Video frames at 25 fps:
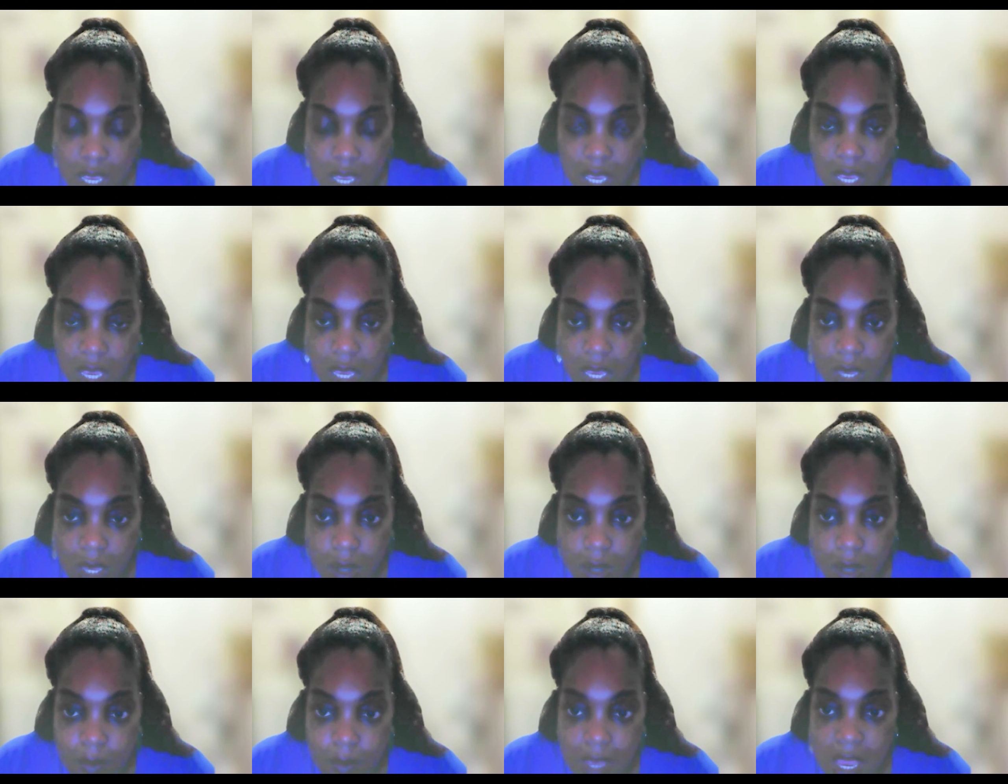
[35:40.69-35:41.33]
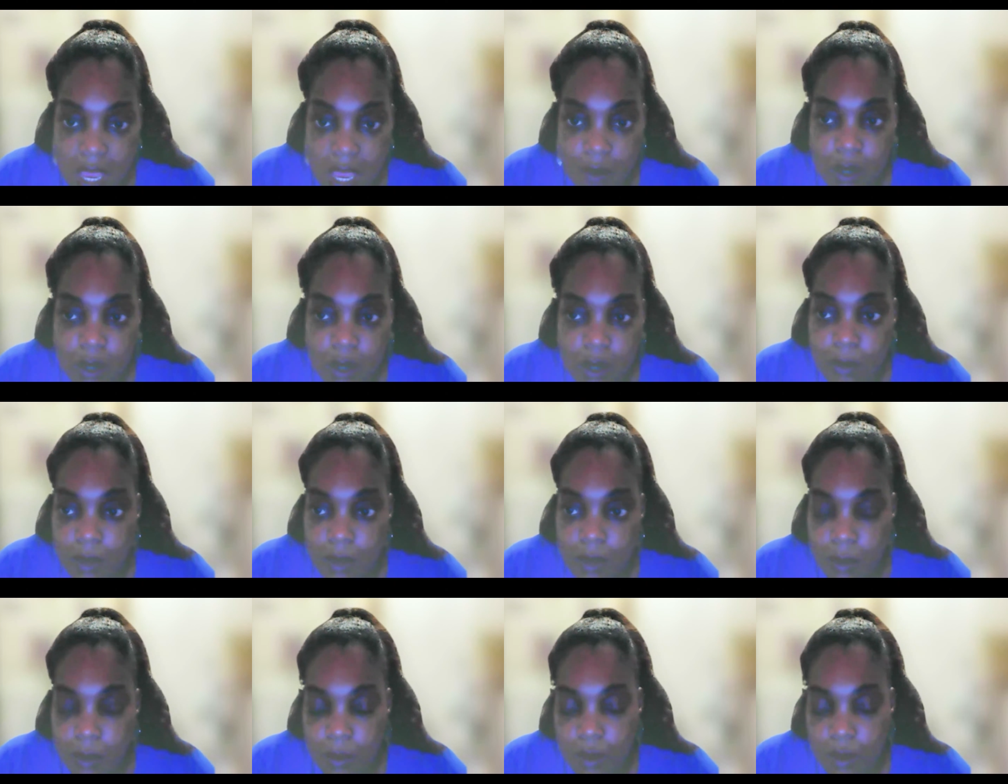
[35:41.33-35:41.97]
I
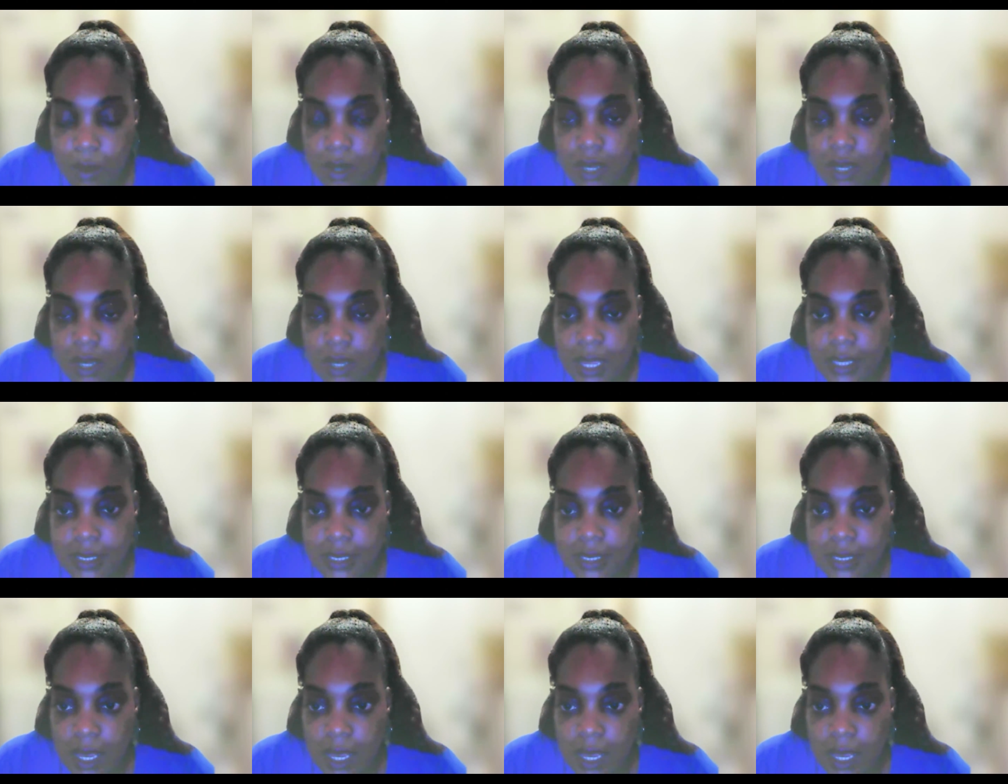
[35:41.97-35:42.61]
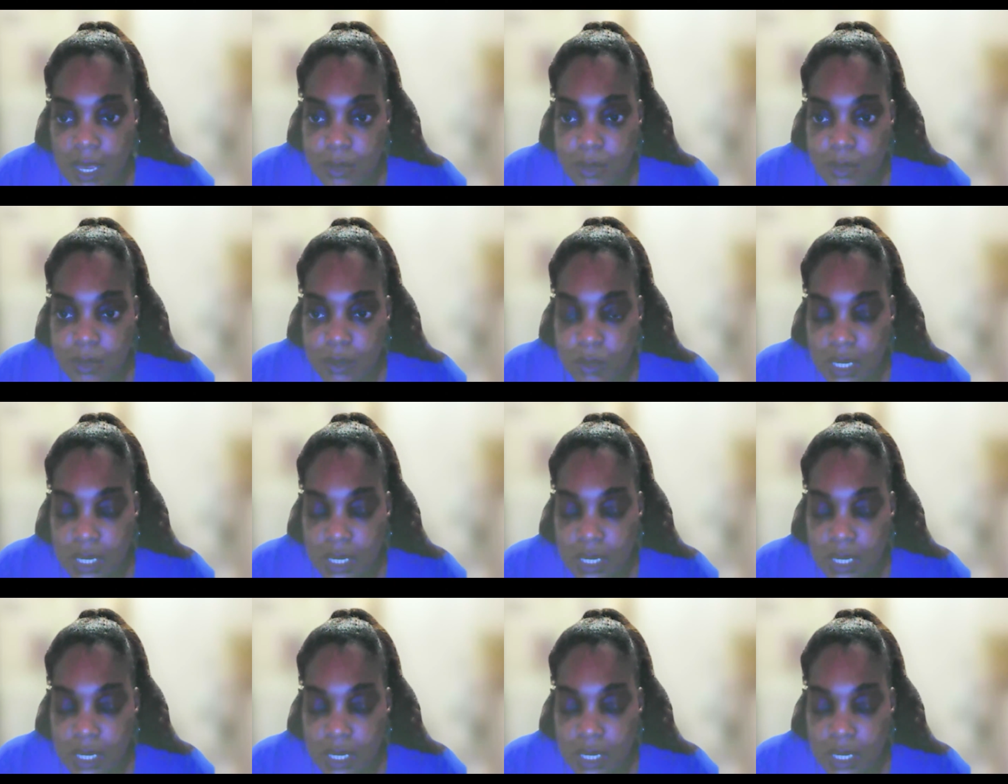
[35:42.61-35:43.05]
remember at times when